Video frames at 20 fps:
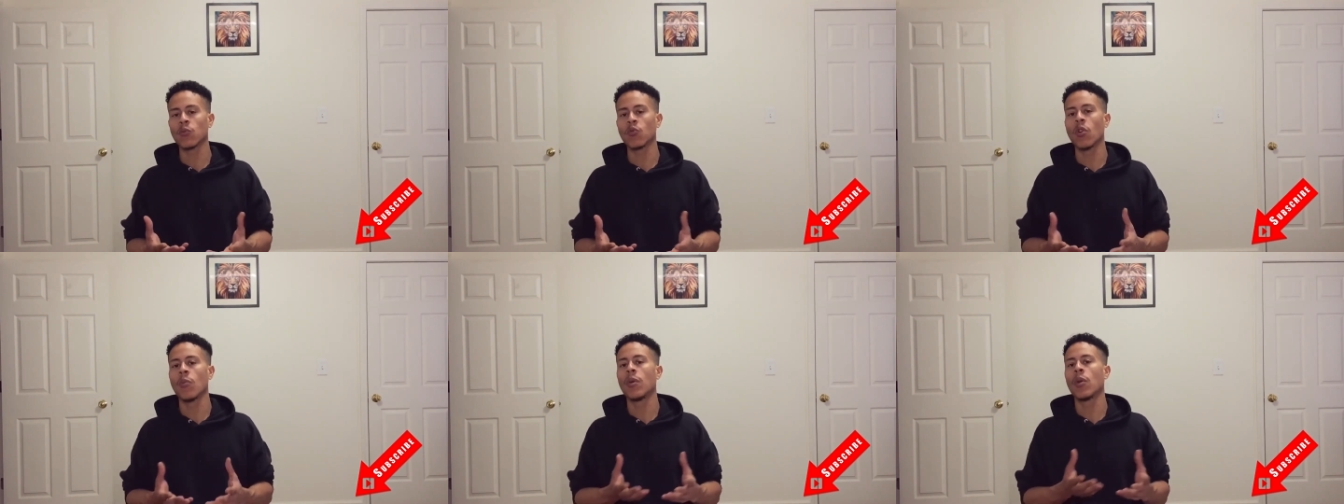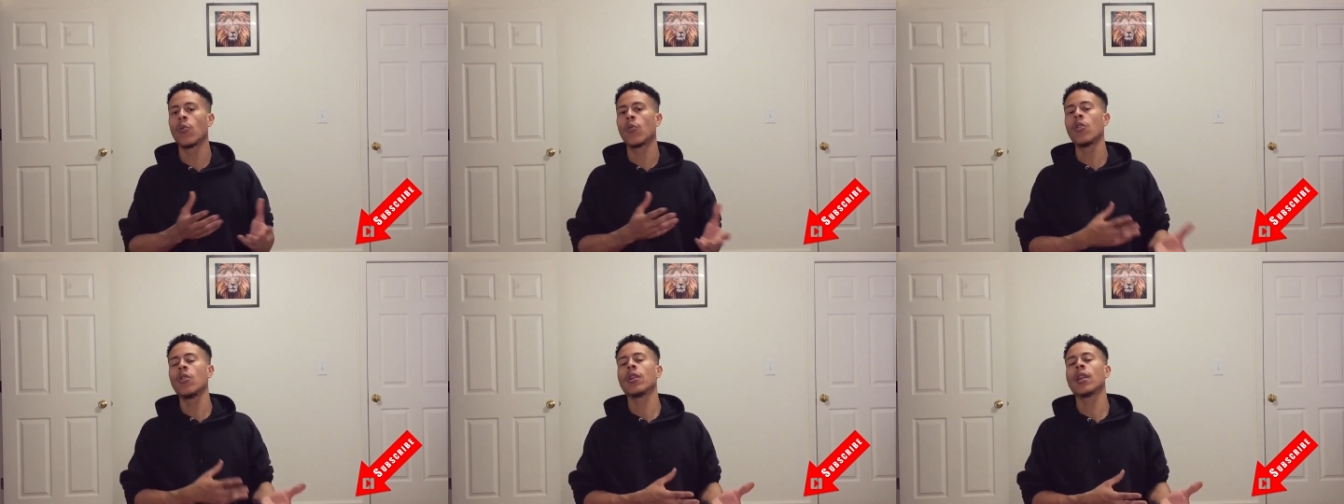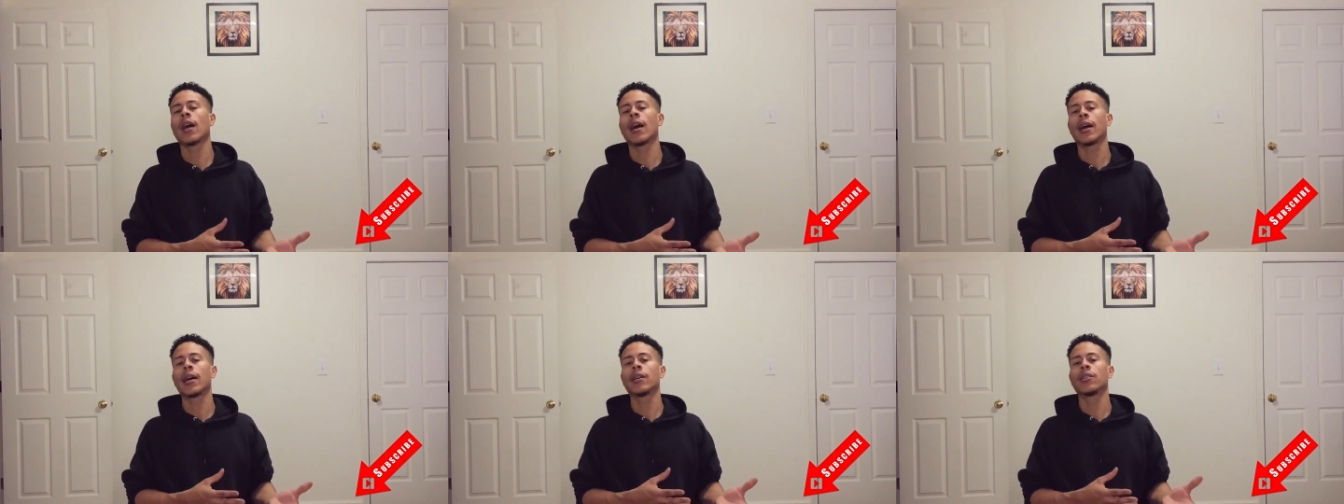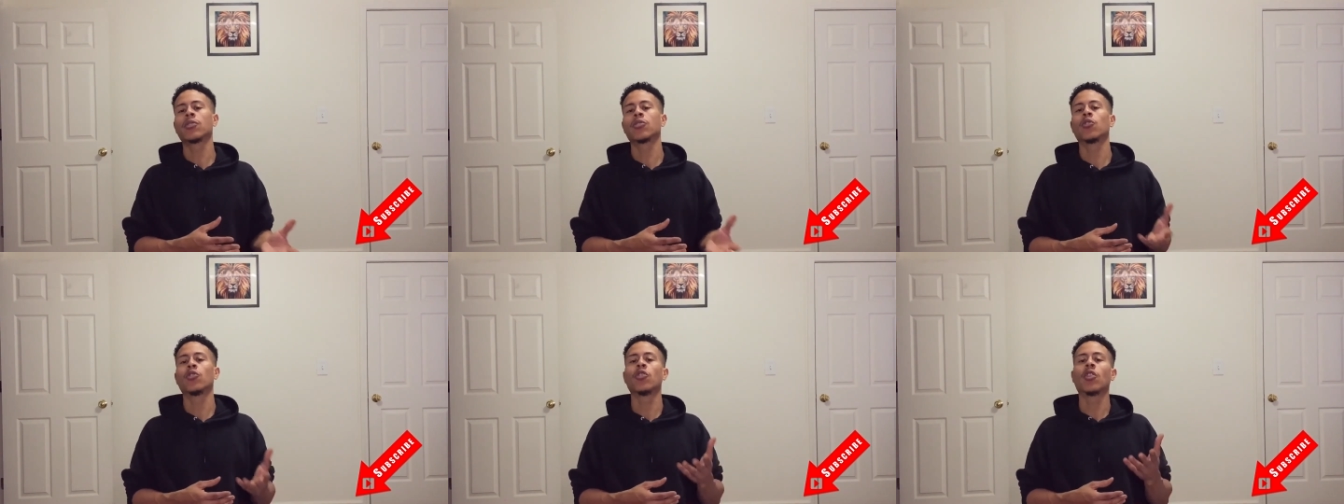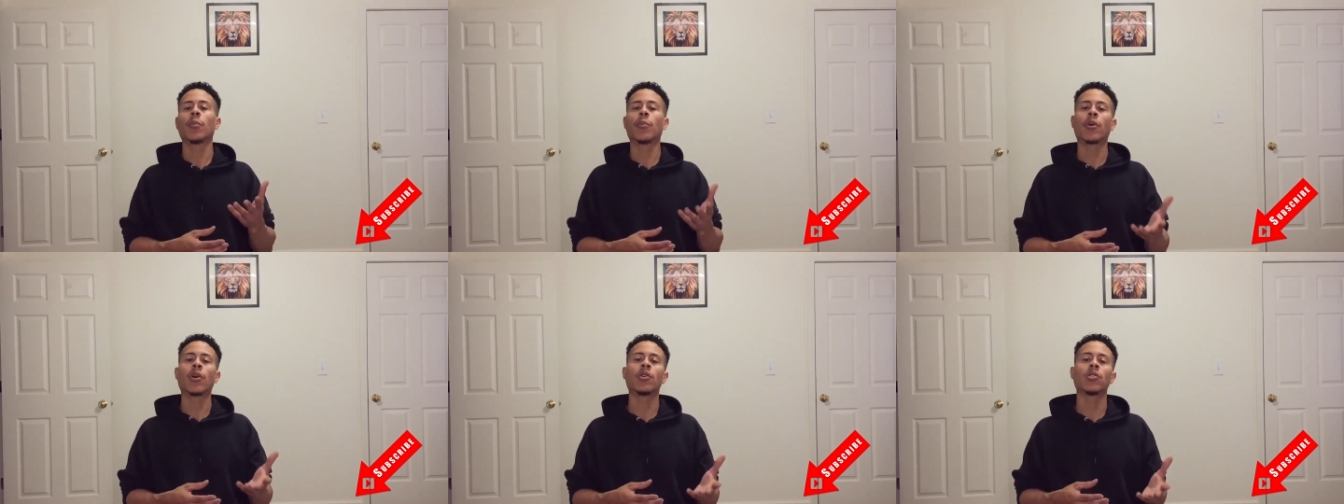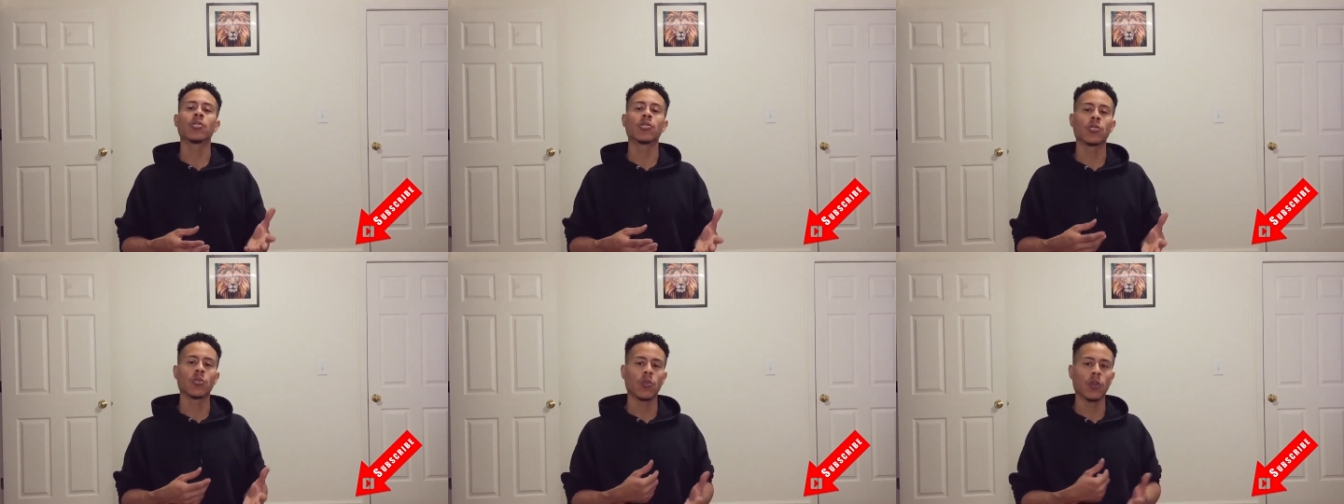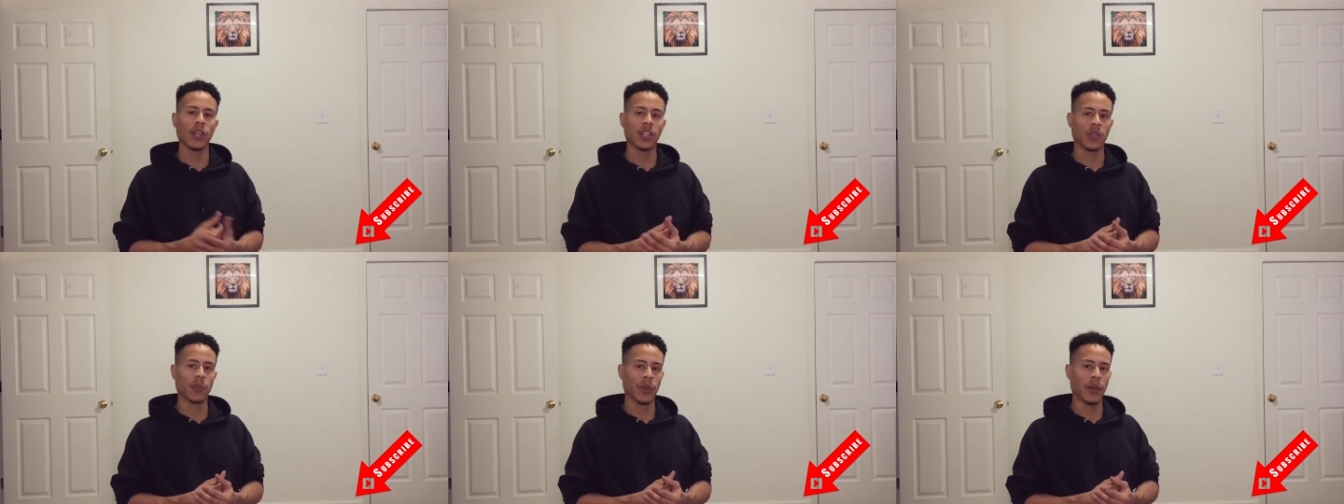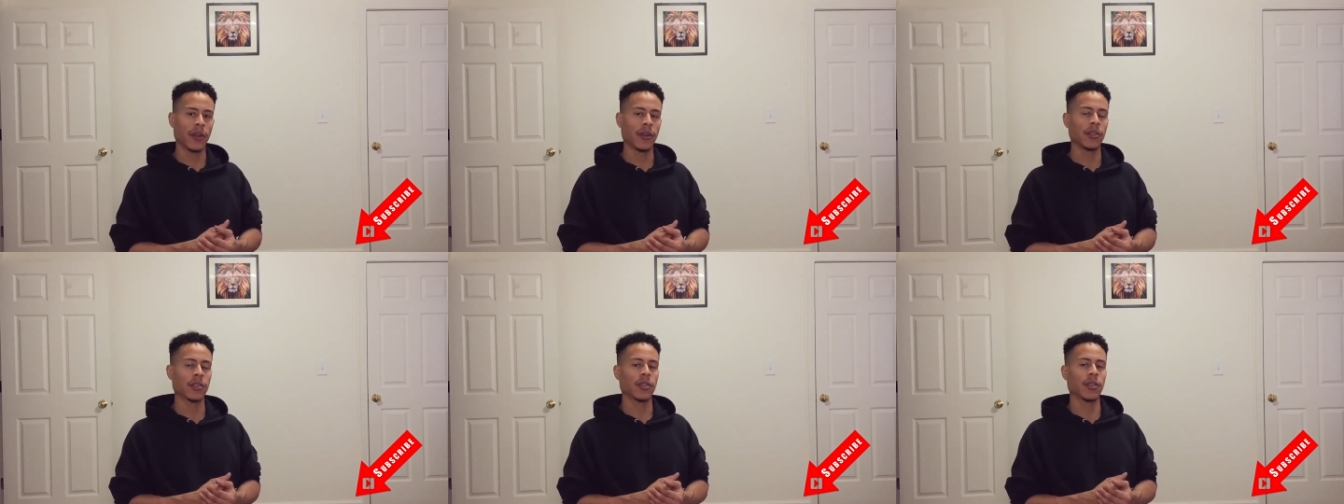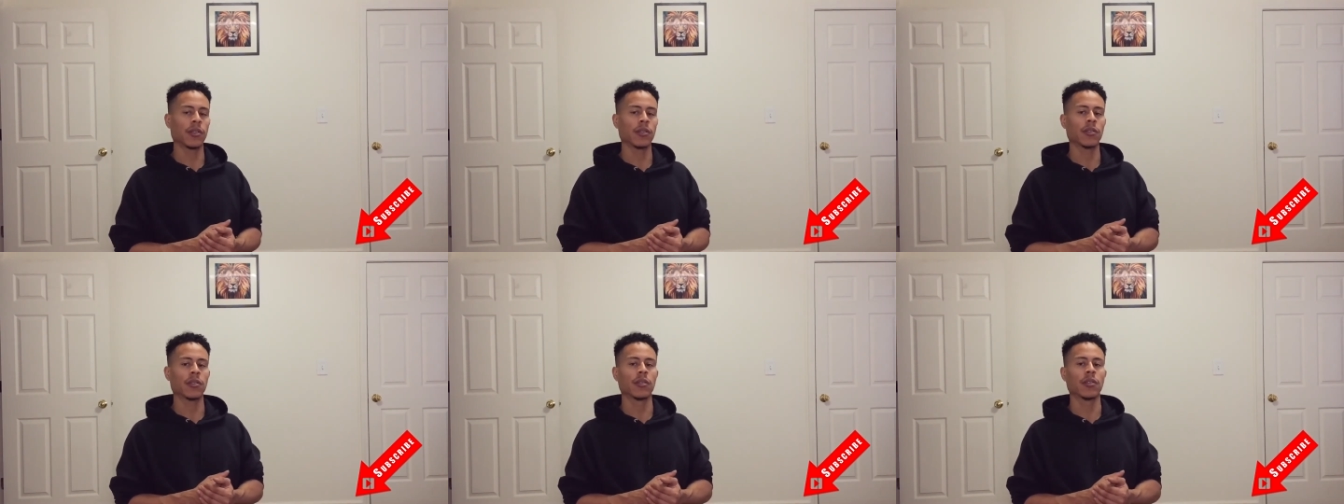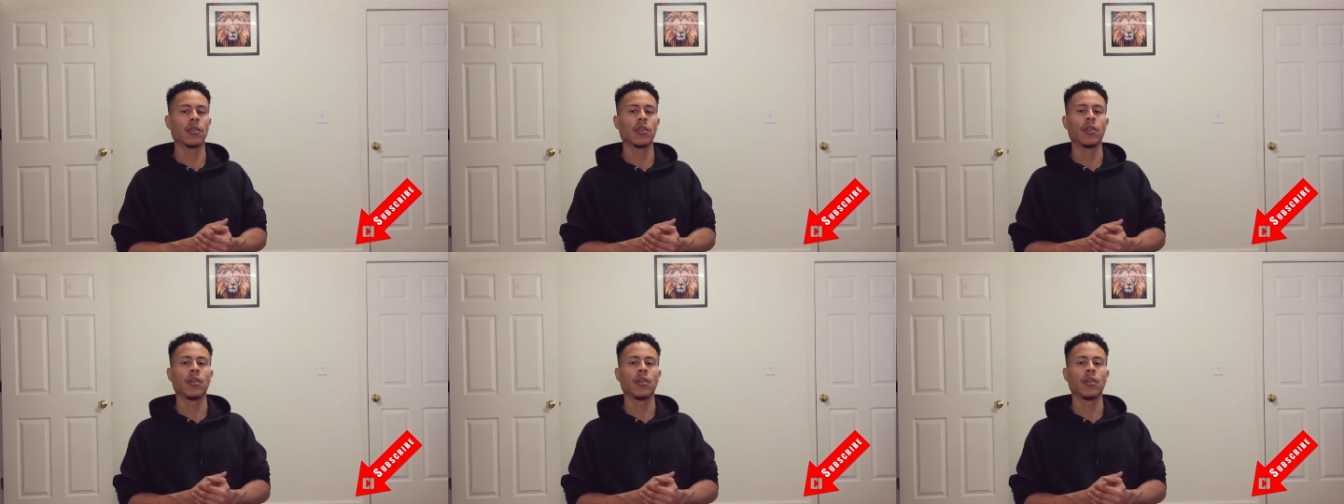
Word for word: will be realized through your personal experiences.